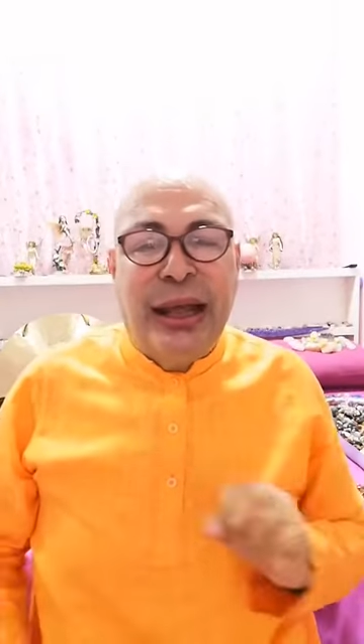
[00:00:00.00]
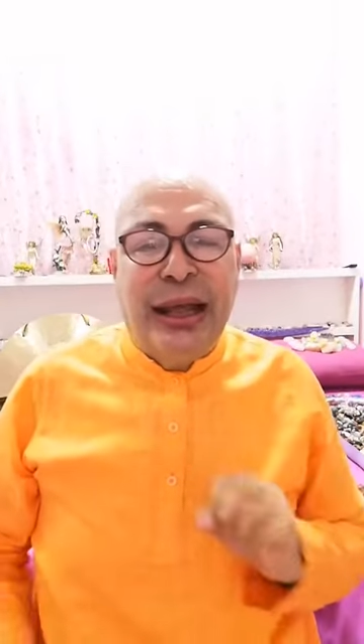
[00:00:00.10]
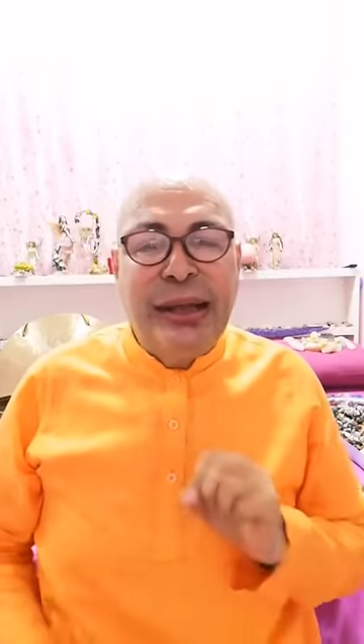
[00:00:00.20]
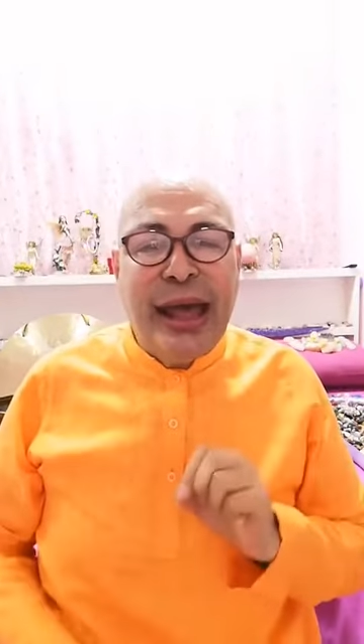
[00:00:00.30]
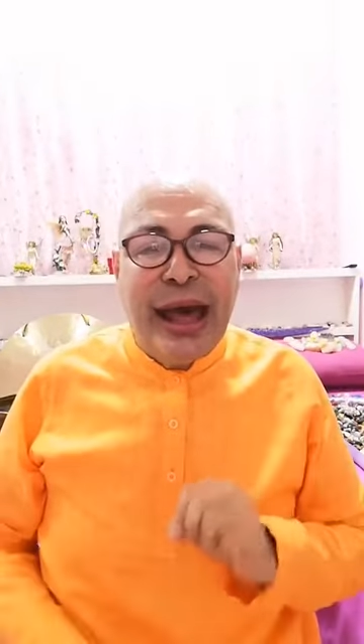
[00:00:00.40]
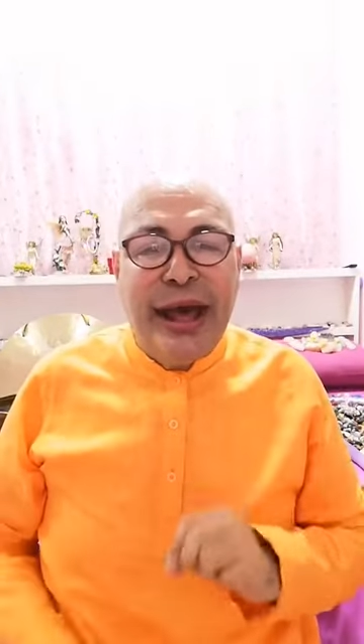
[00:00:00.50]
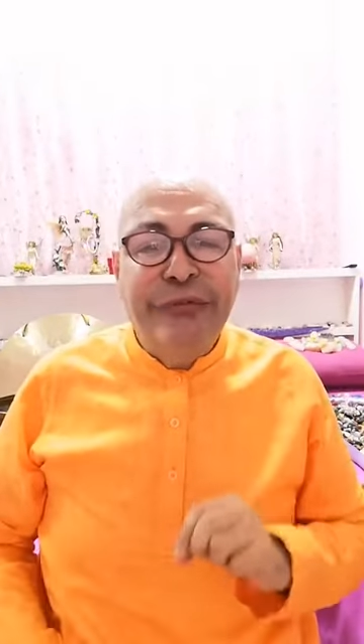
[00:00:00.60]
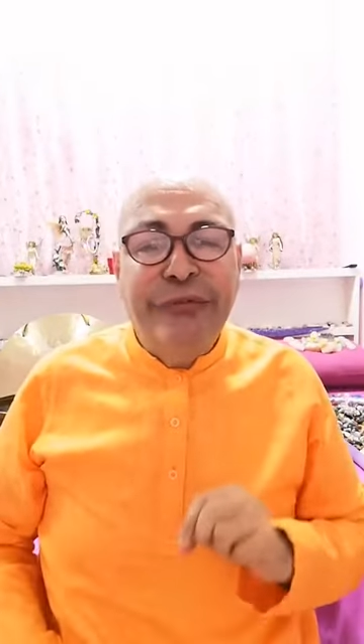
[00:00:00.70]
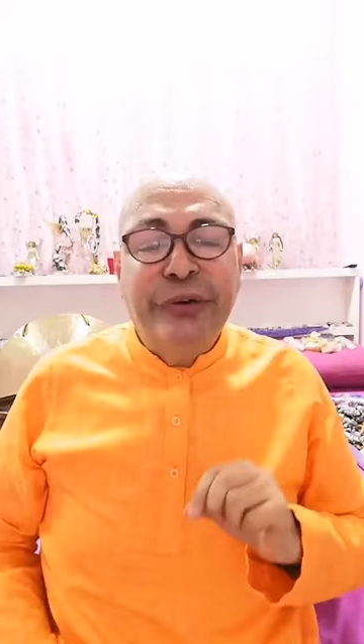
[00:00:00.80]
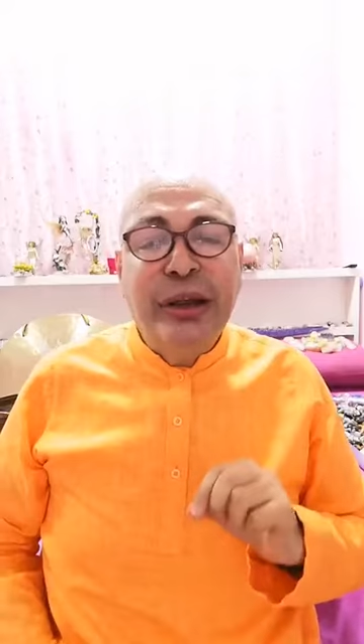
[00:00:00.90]
and
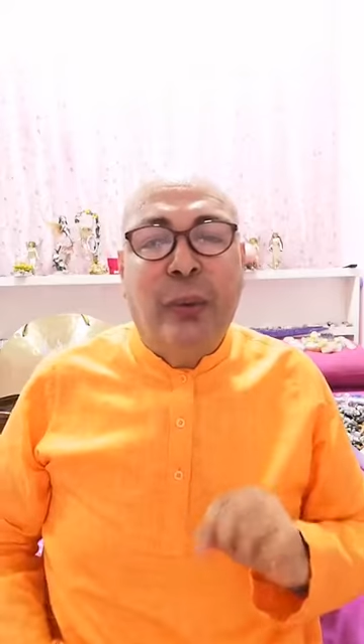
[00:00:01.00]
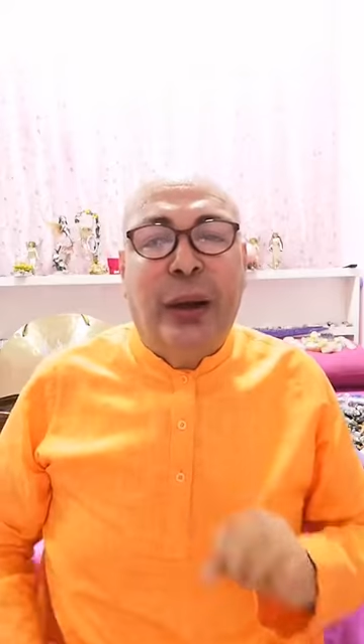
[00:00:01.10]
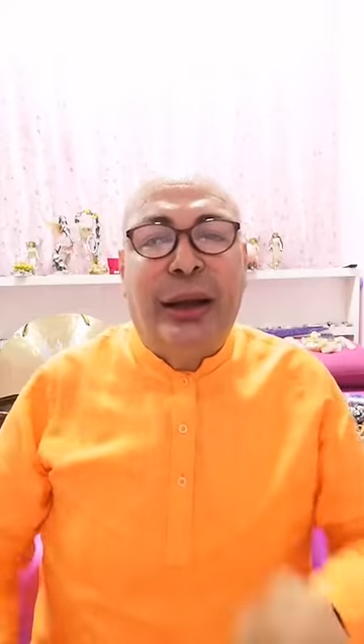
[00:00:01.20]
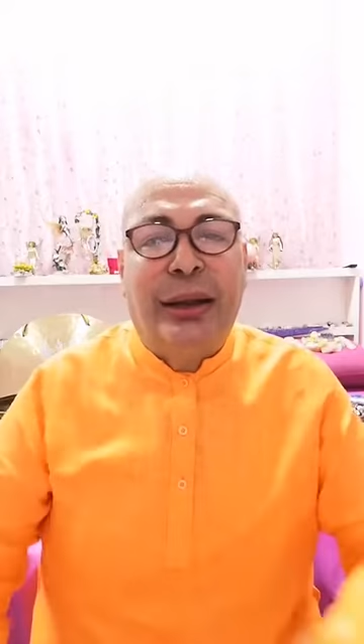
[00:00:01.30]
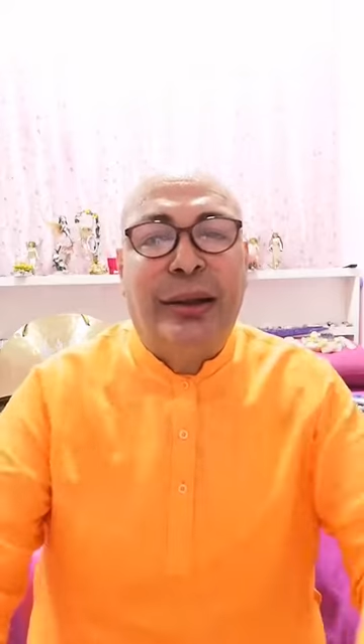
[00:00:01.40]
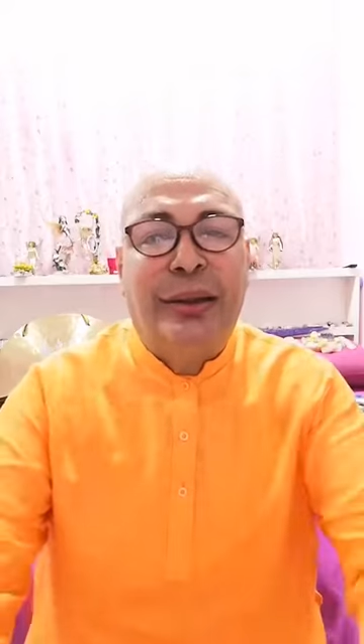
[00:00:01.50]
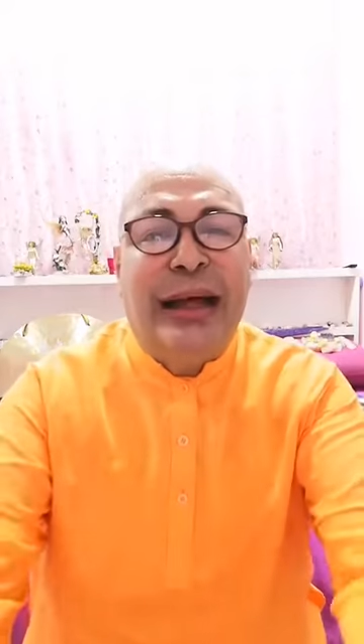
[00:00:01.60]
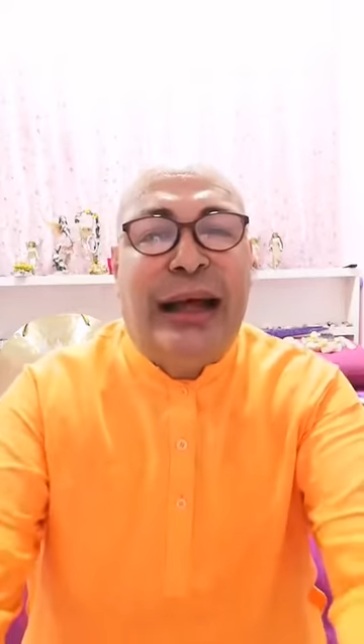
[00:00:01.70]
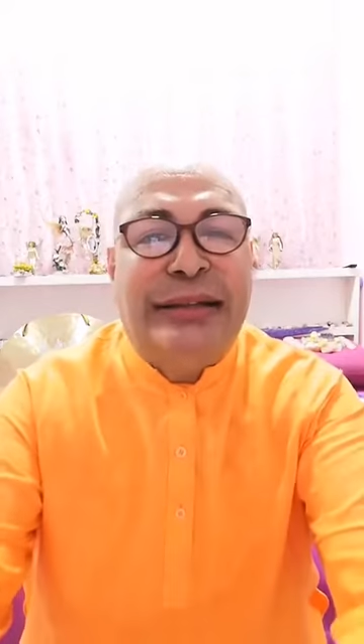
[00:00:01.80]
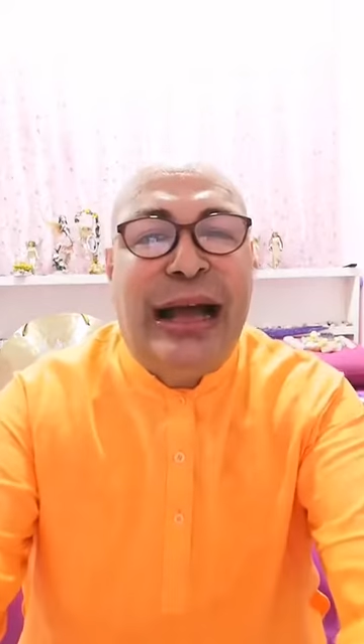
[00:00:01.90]
everyone
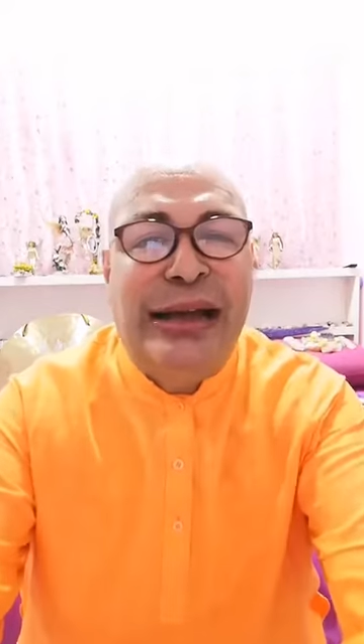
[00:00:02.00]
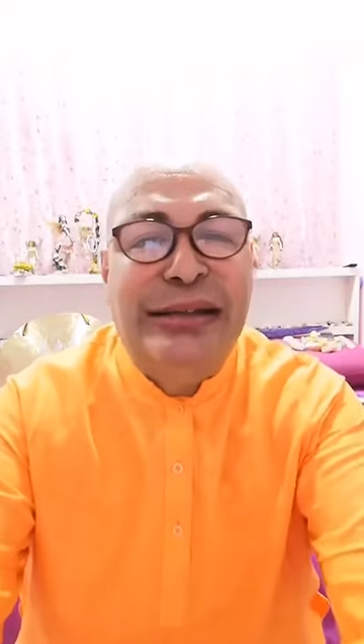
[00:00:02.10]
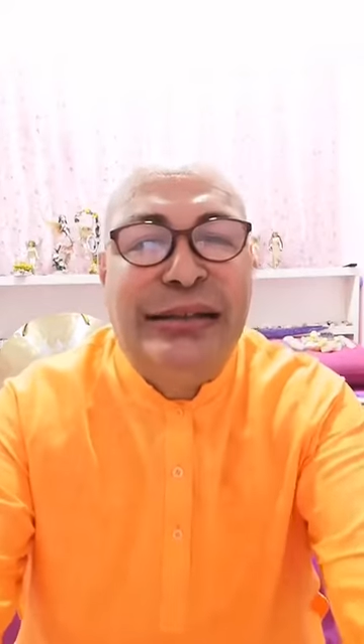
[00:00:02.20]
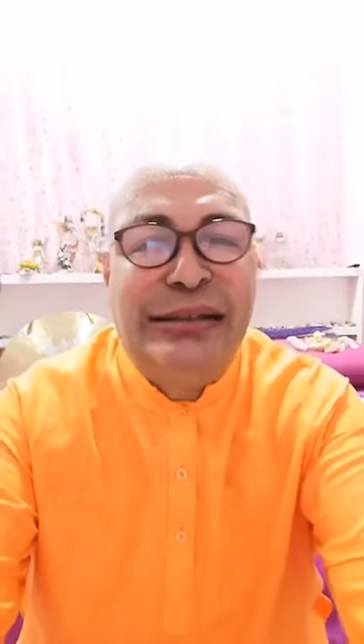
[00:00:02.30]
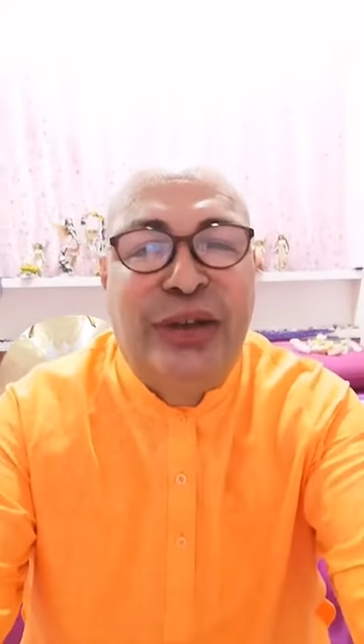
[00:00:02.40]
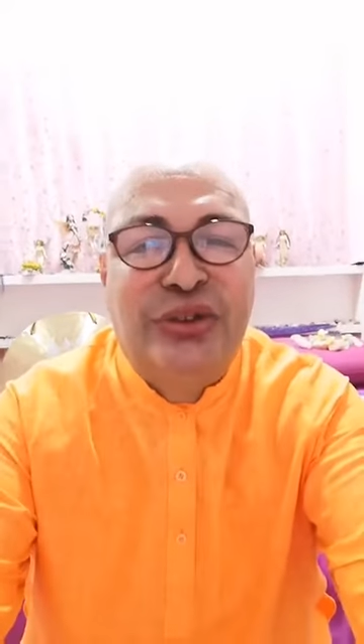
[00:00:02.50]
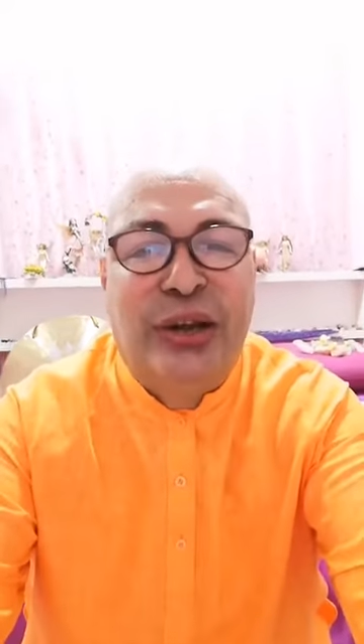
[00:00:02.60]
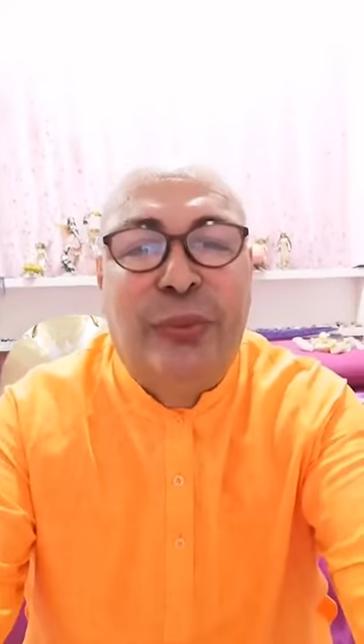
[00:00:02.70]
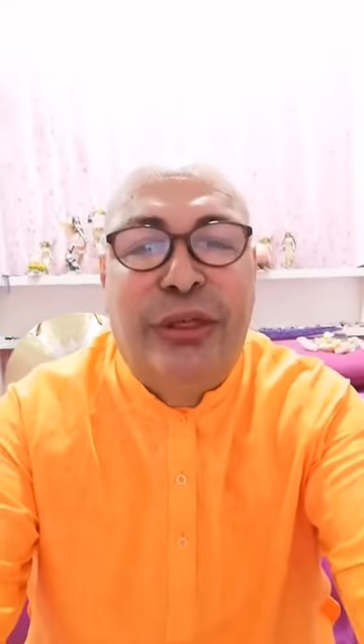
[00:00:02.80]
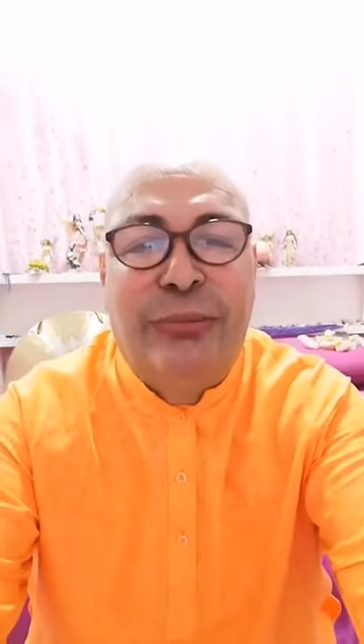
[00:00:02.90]
that has a
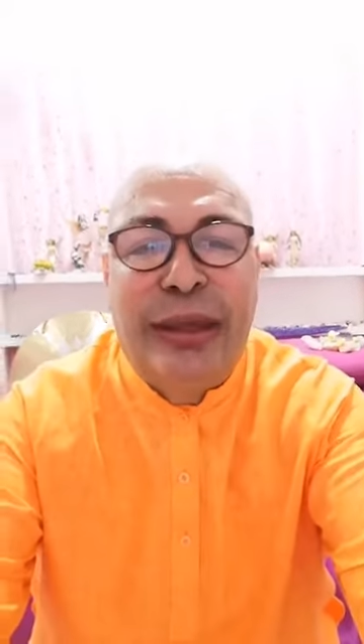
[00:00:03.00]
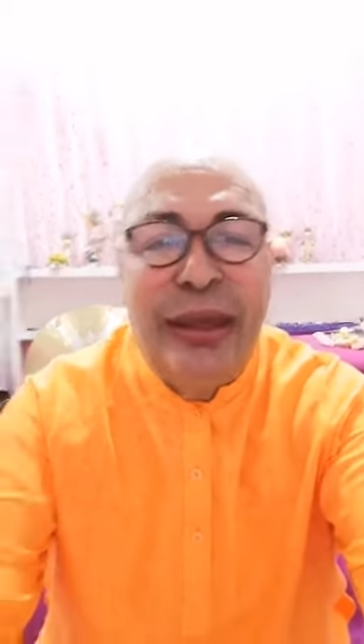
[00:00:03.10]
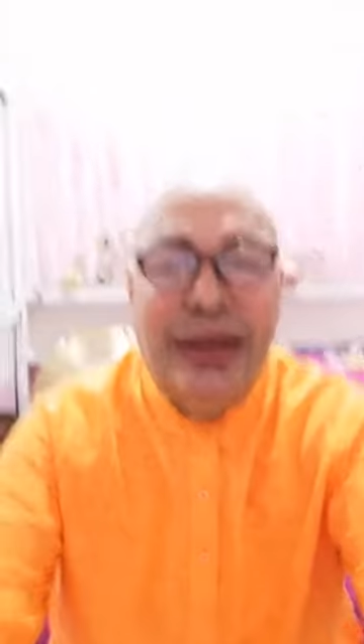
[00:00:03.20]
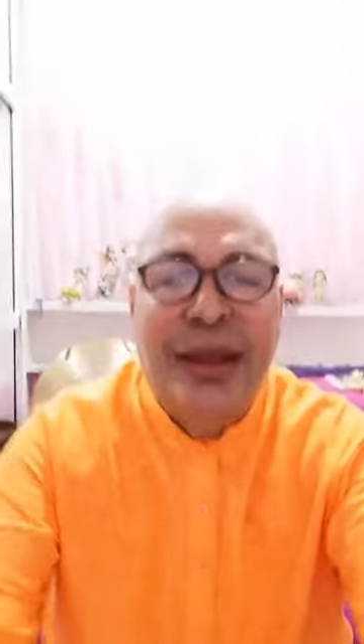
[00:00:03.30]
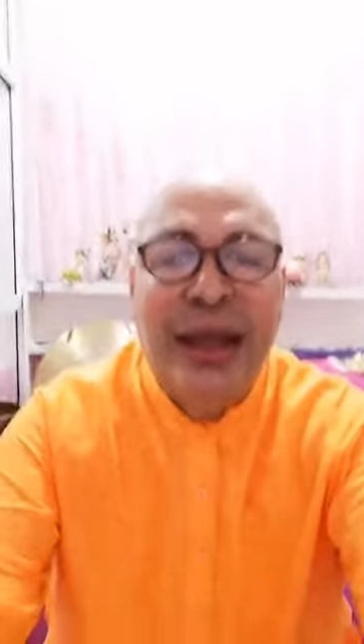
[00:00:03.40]
session with me